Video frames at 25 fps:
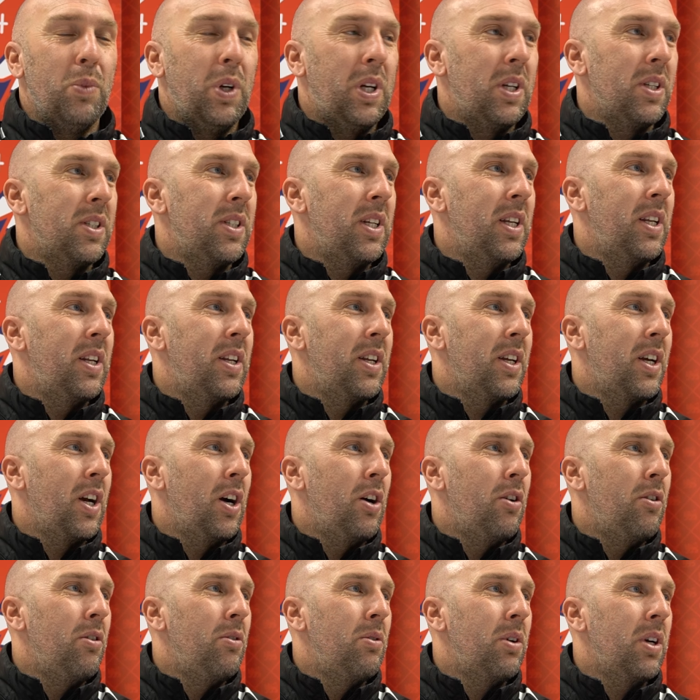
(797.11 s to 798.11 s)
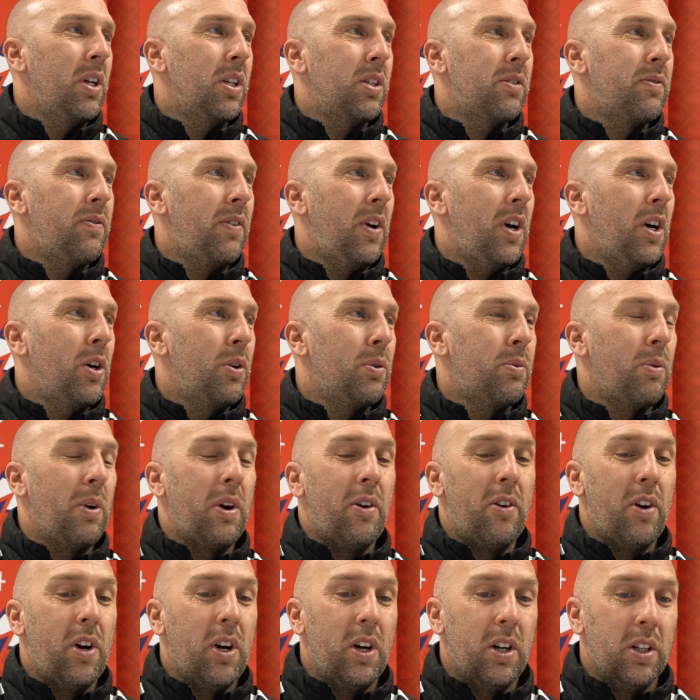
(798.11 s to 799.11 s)
We conceded a goal against Fylde
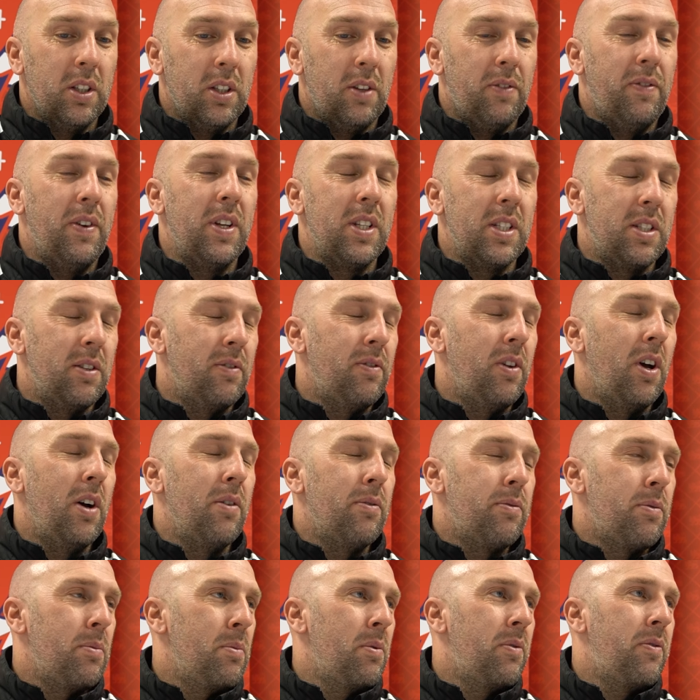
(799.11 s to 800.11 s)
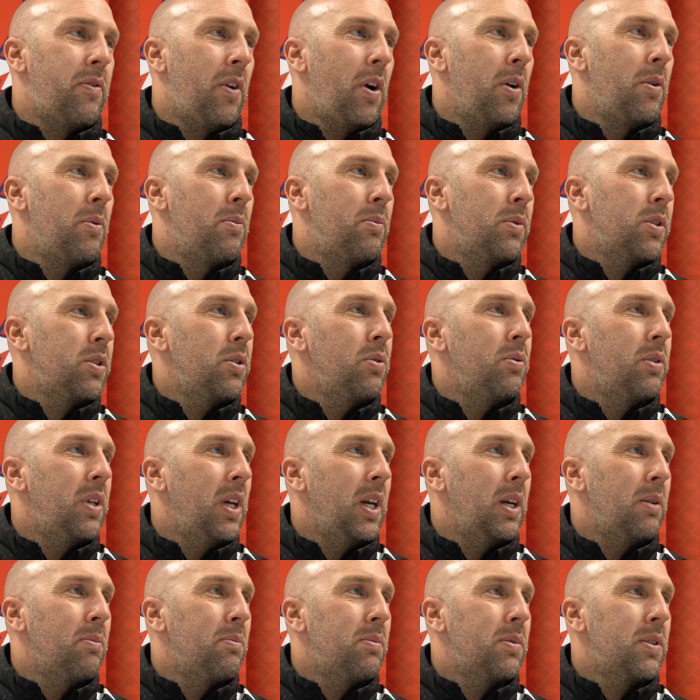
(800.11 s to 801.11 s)
where our defensive line from a throw-in was too
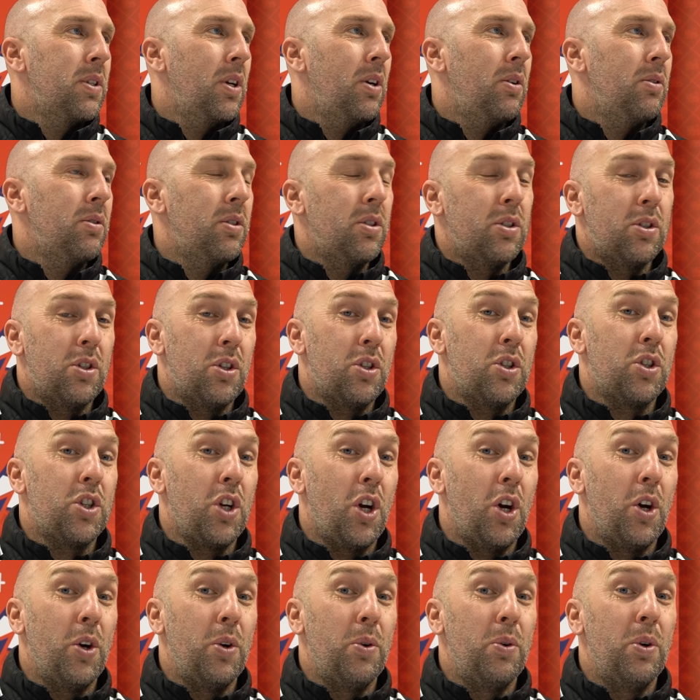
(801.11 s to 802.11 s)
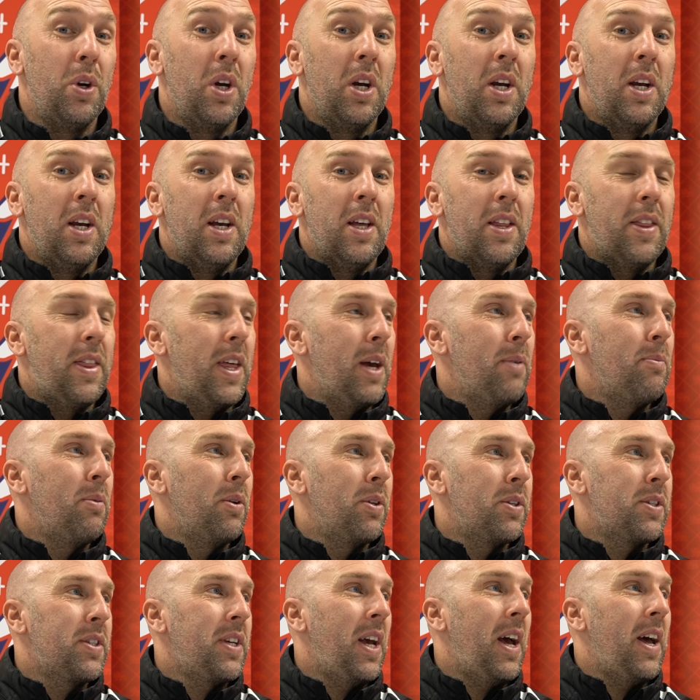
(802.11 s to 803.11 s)
deep, so to just show them
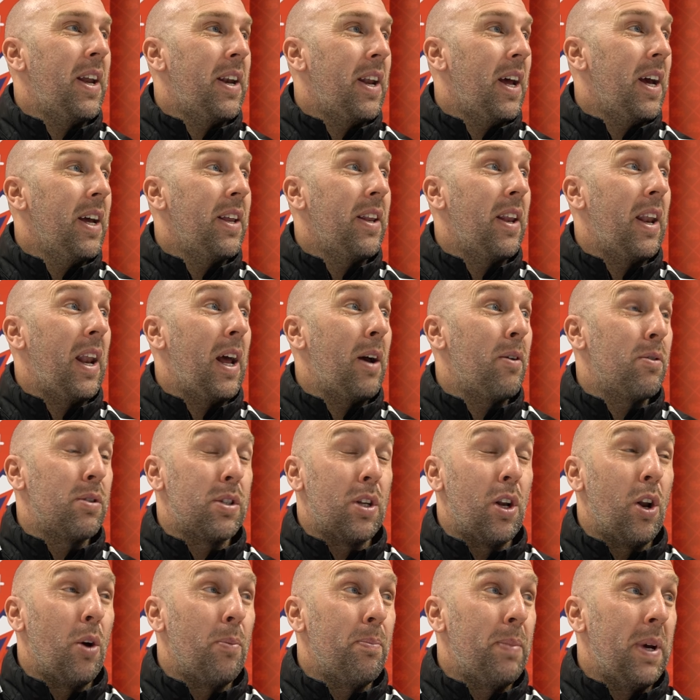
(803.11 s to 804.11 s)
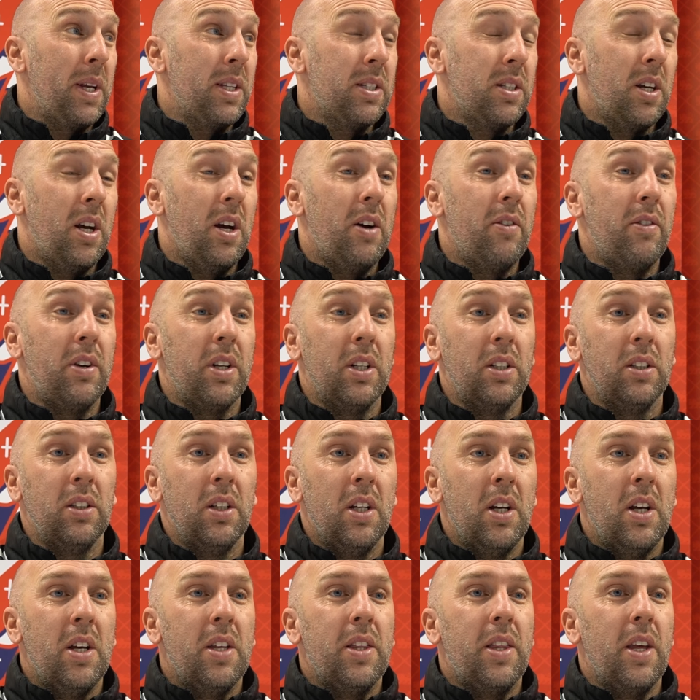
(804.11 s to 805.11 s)
on Saturday that was a lot better, and
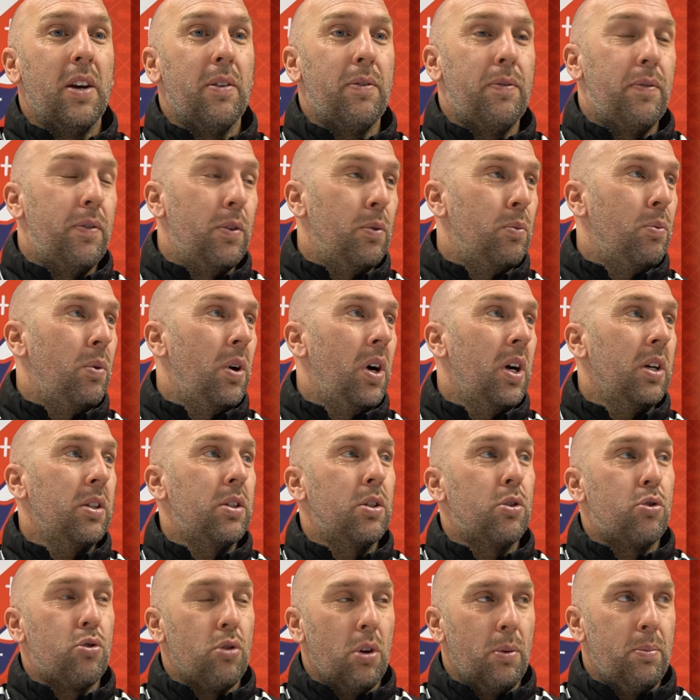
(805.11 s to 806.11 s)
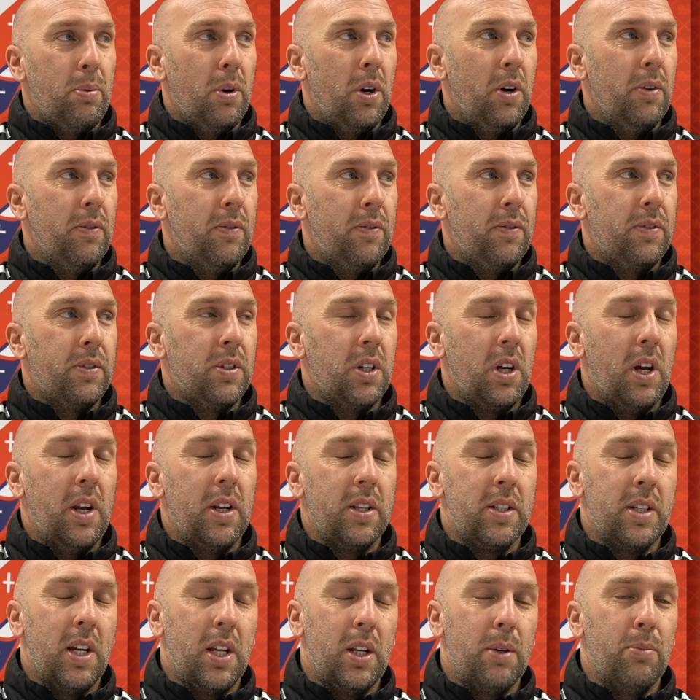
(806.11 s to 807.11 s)
their footwork to drop off to go
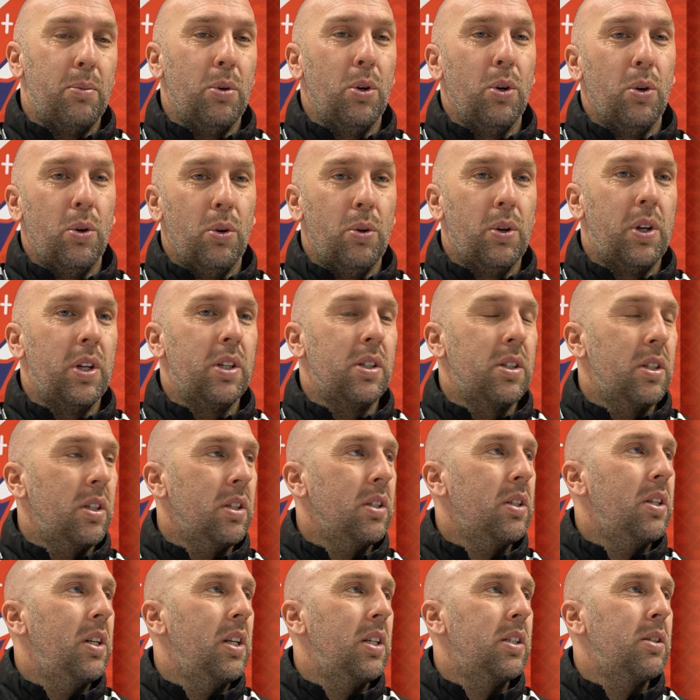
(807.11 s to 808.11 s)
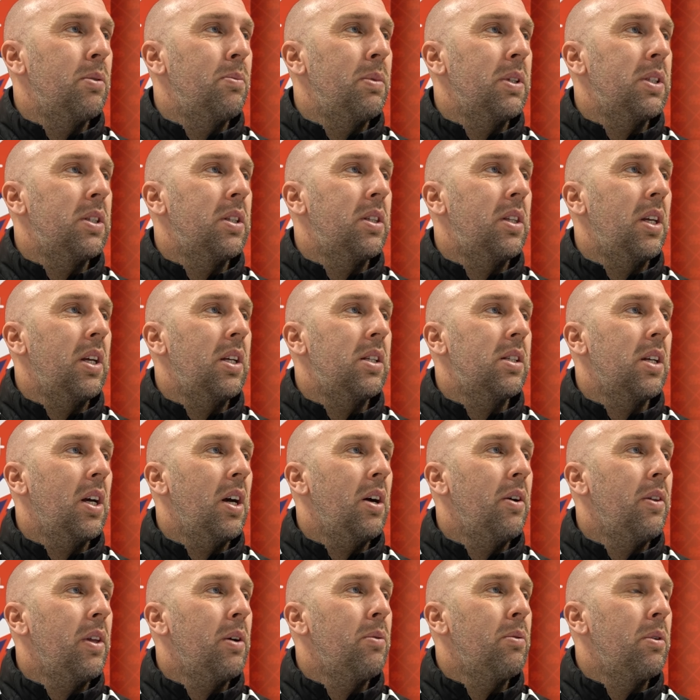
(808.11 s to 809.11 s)
and attack the ball, there's little bits of
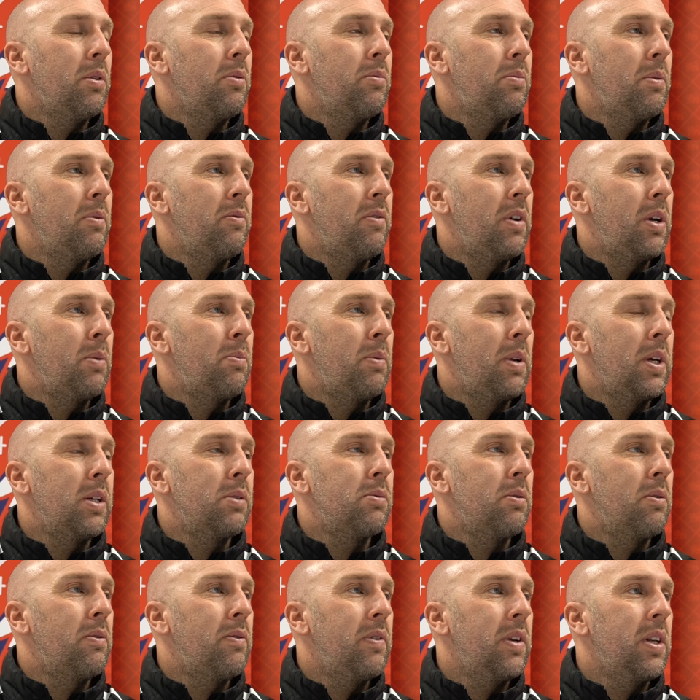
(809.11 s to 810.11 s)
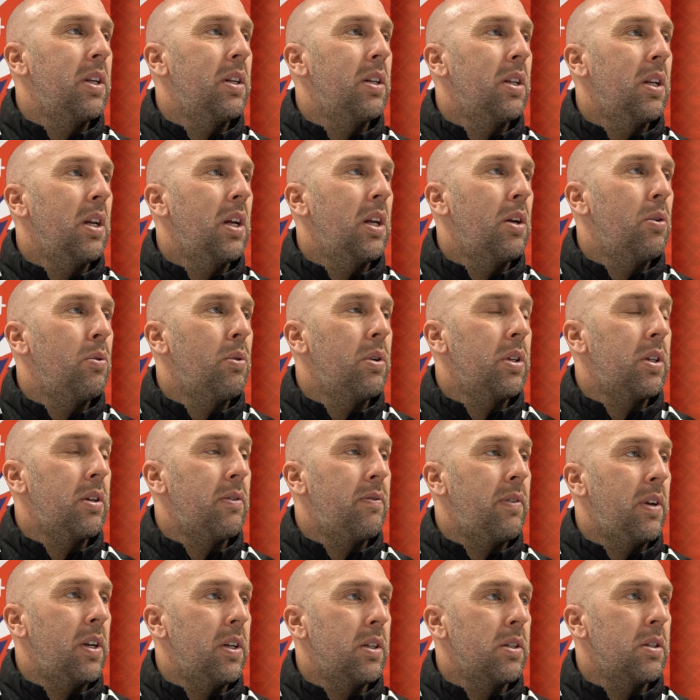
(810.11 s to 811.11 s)
detail that we've been really pleased with in all the
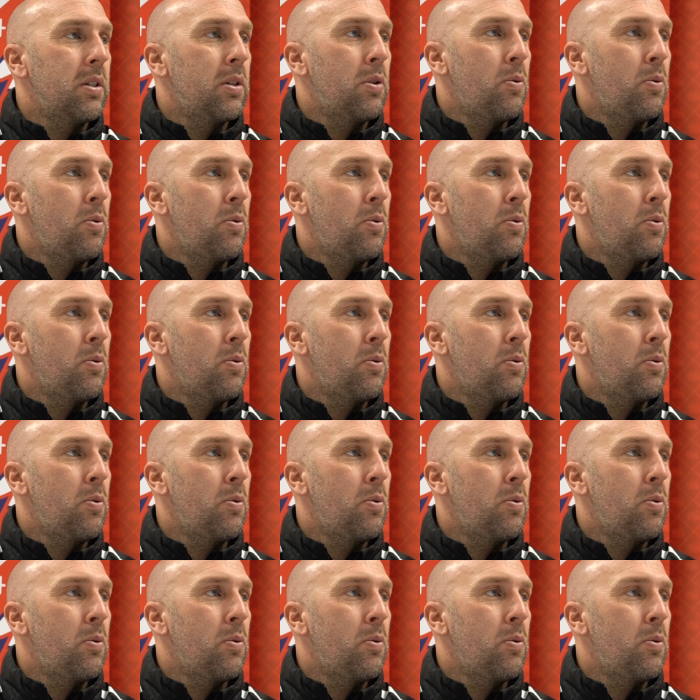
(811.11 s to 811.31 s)
defenders.